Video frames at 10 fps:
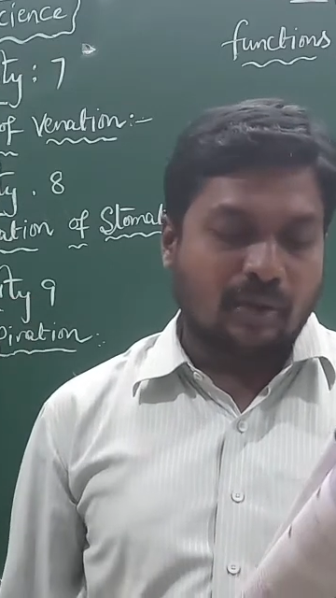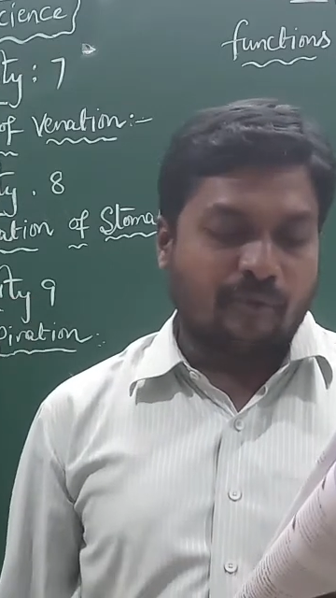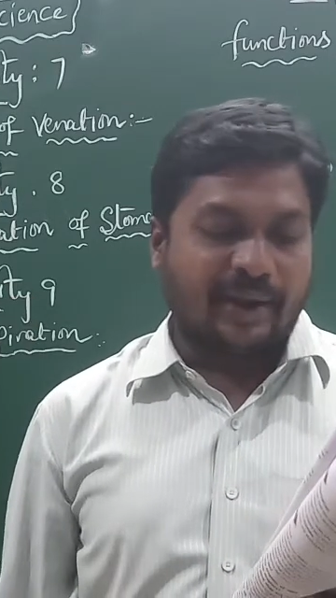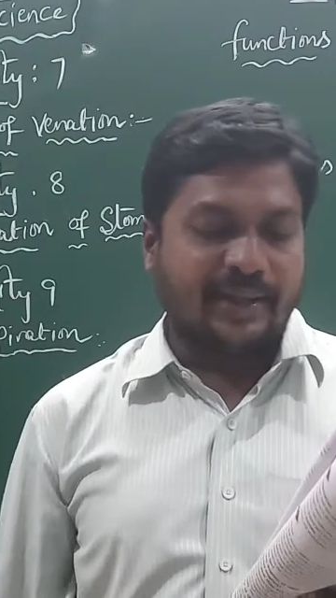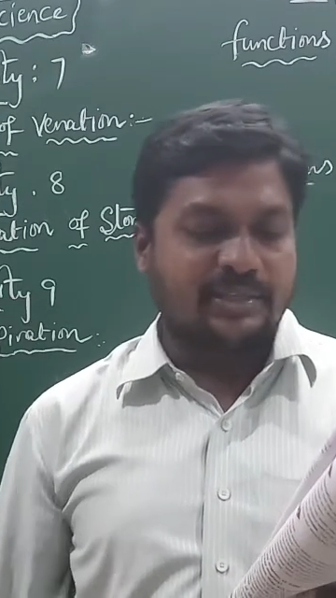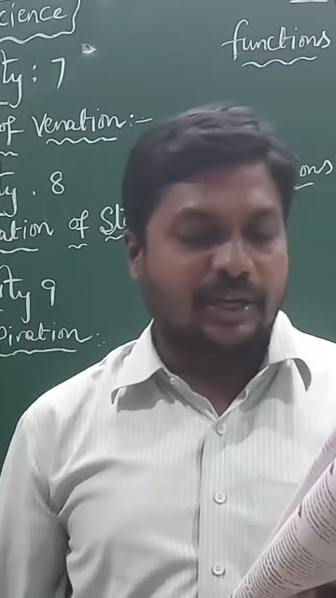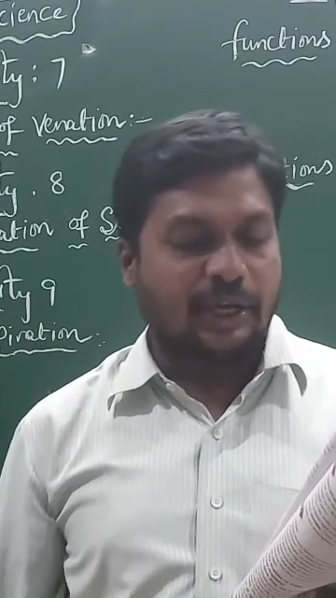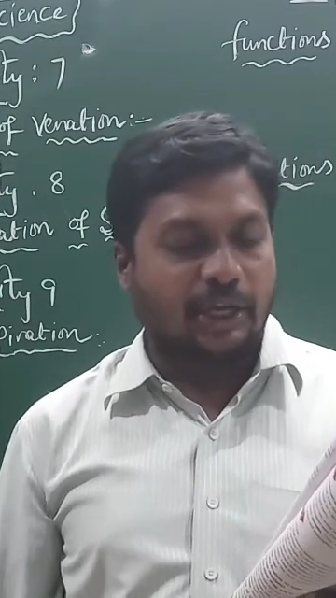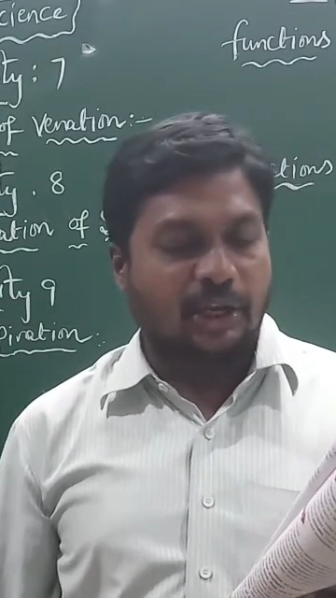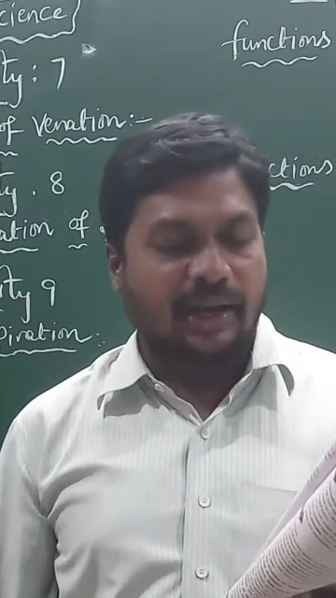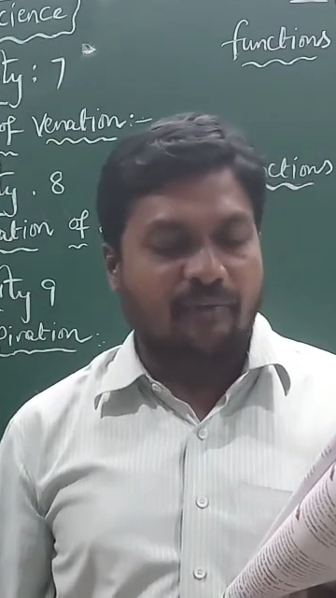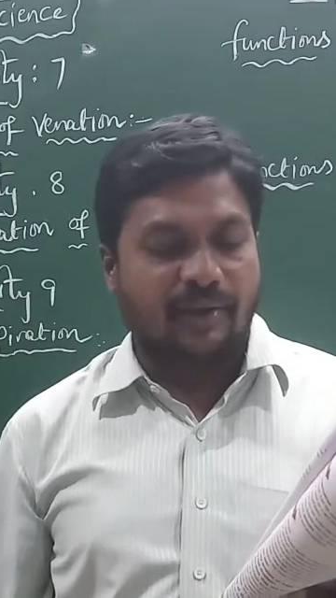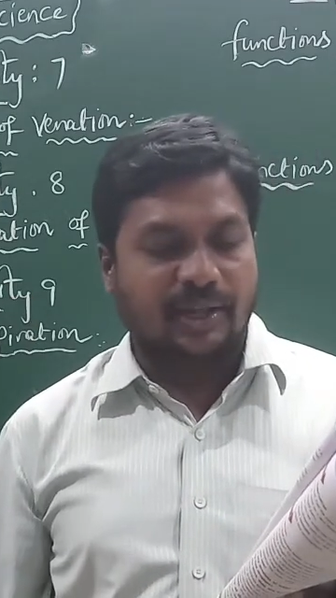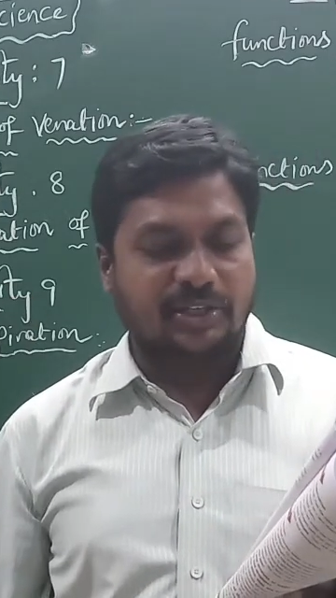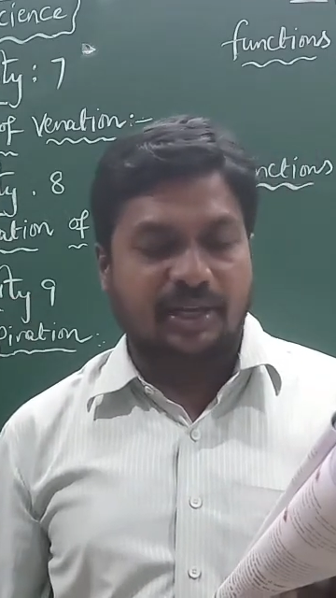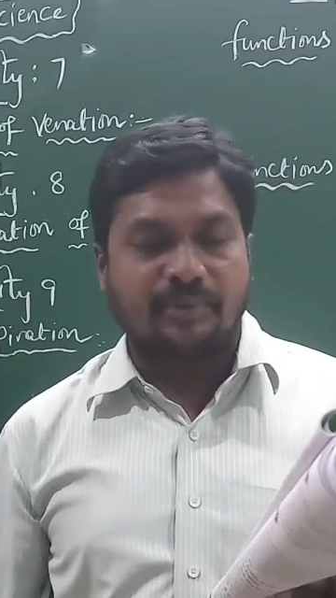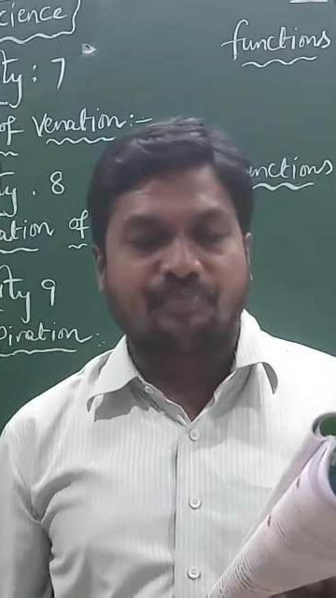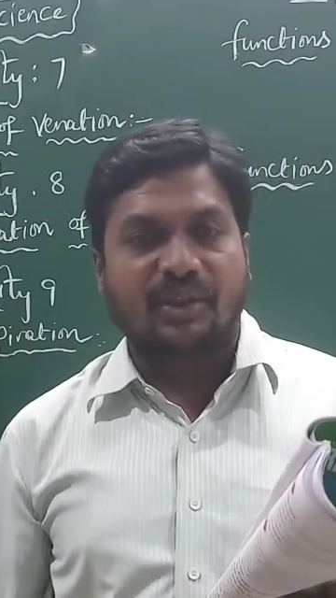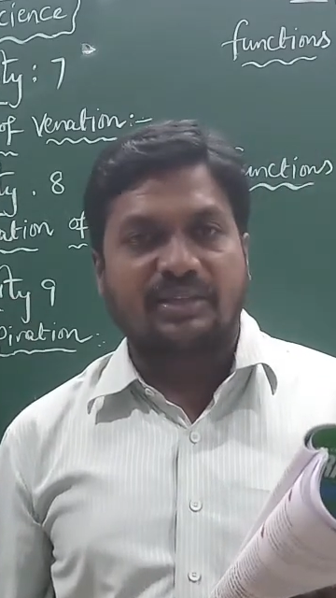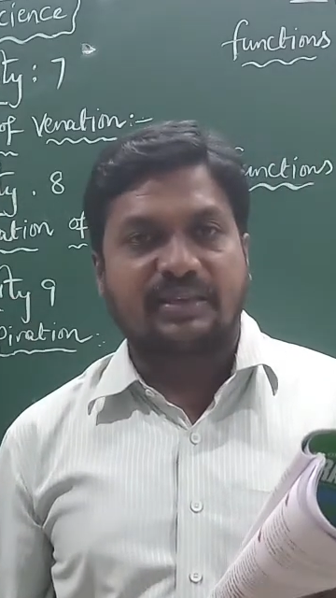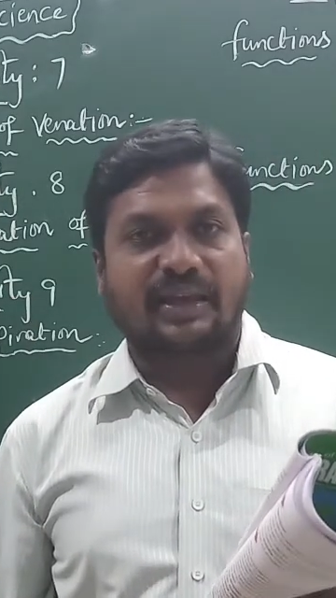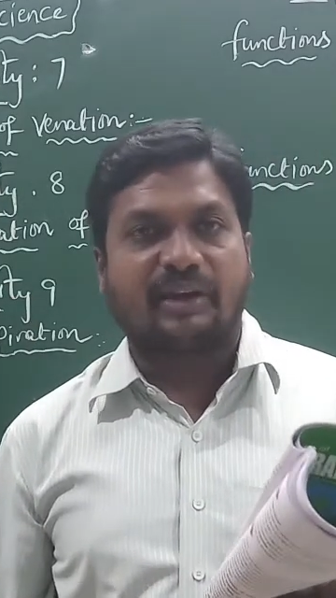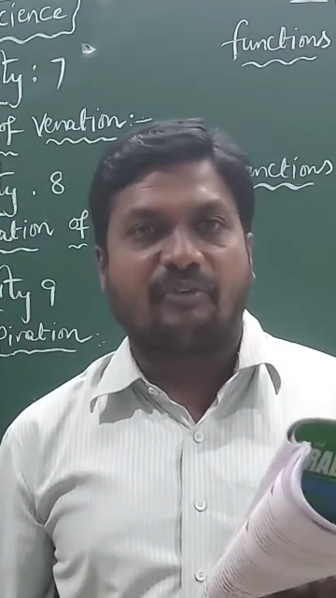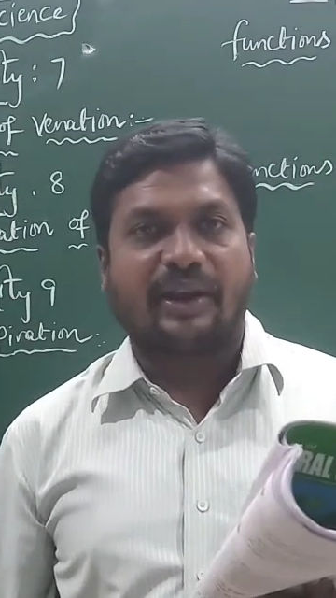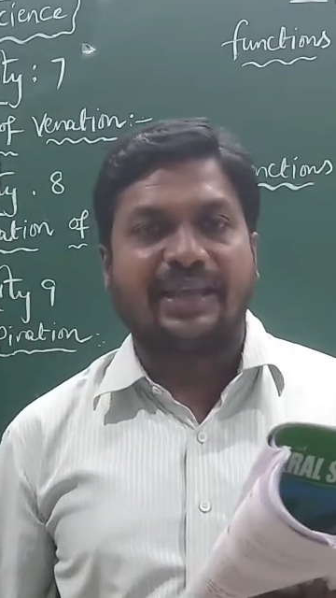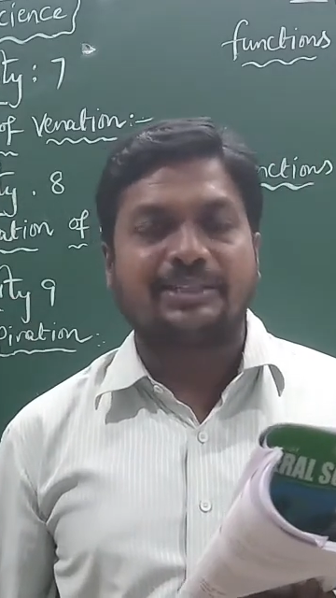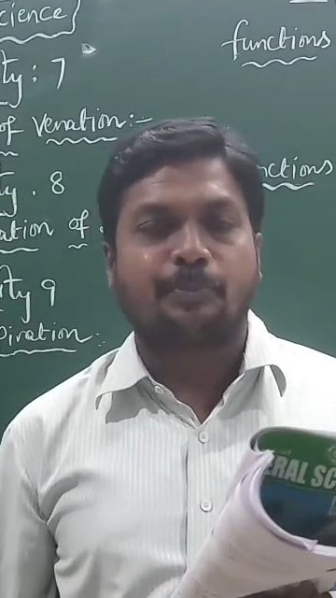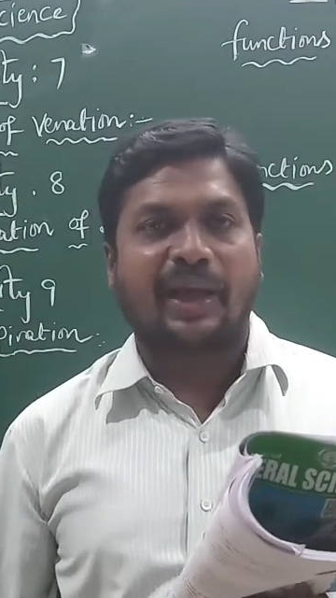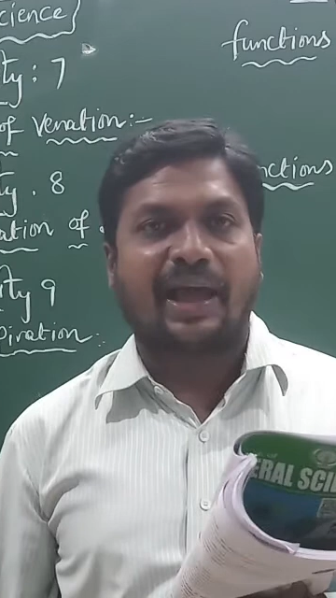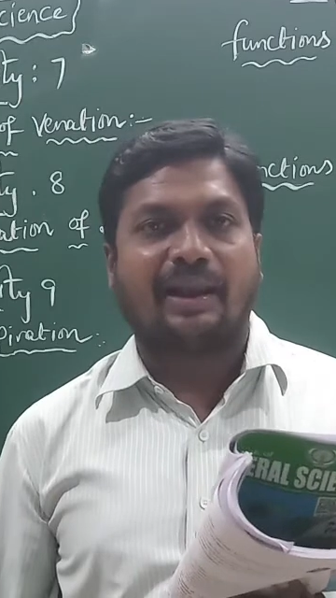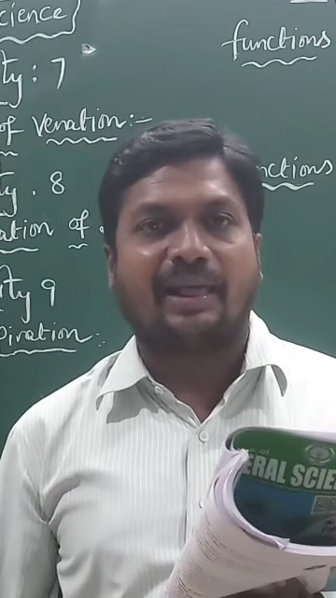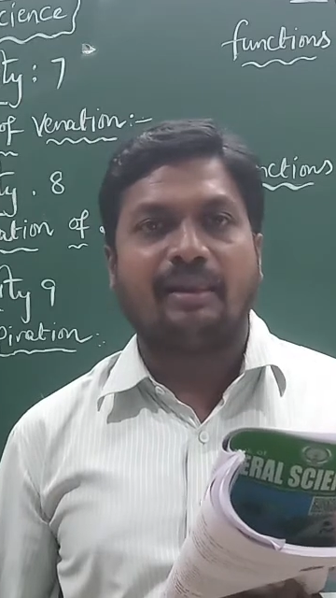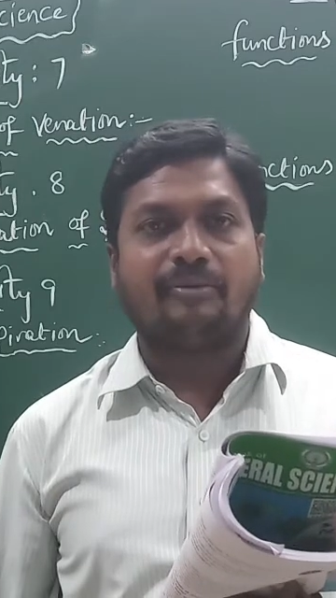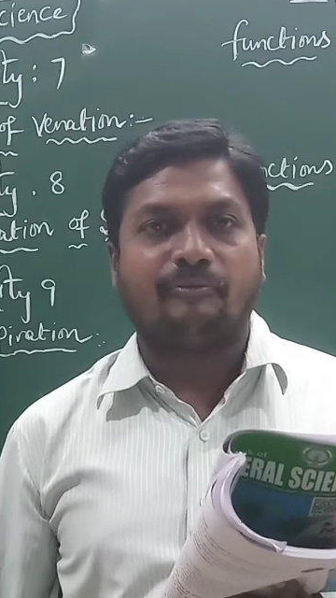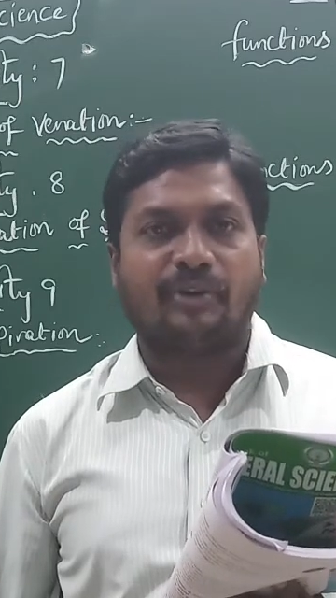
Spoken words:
One is reticulate venation, second one is parallel